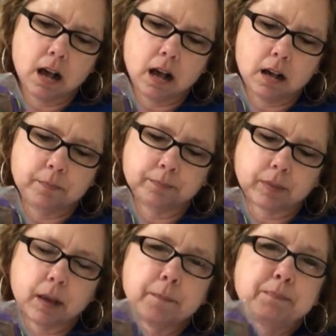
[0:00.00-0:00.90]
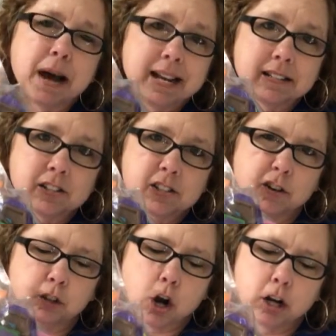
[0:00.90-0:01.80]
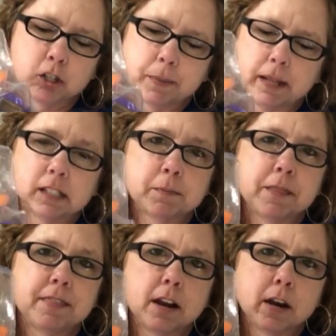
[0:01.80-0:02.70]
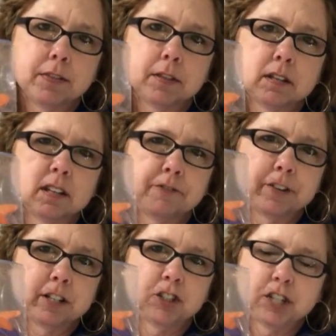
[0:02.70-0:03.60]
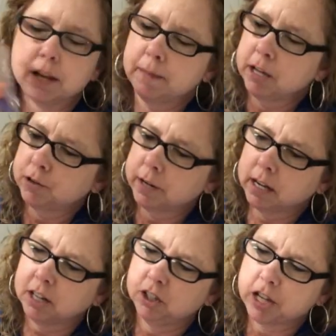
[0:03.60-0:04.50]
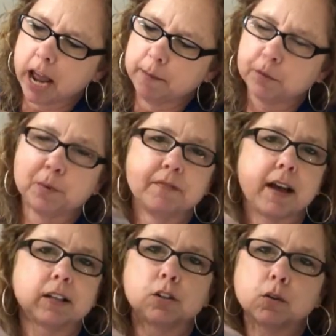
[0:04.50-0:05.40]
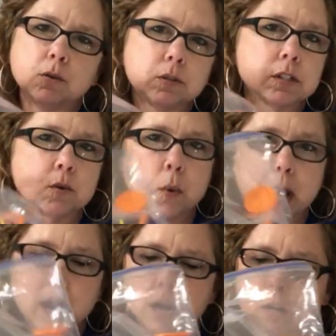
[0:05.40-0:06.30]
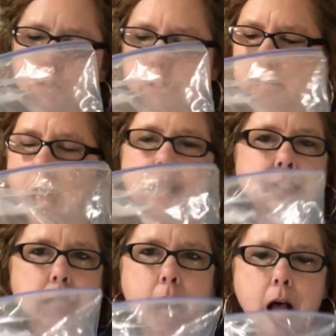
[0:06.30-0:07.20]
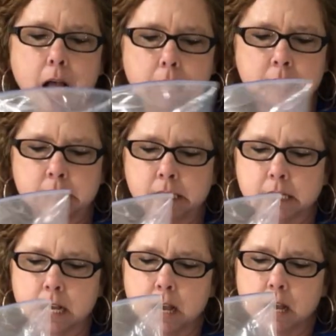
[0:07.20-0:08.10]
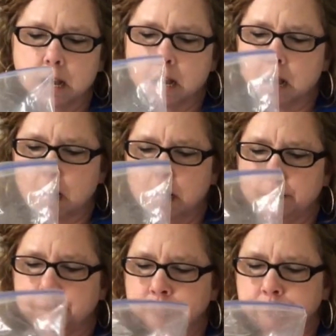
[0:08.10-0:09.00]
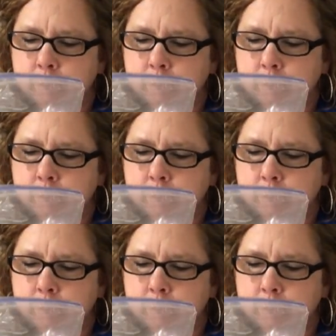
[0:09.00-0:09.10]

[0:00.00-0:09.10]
um, buttons. They're large buttons, but they're in the different geometric shapes. We've got circles, squares, hexagons, um,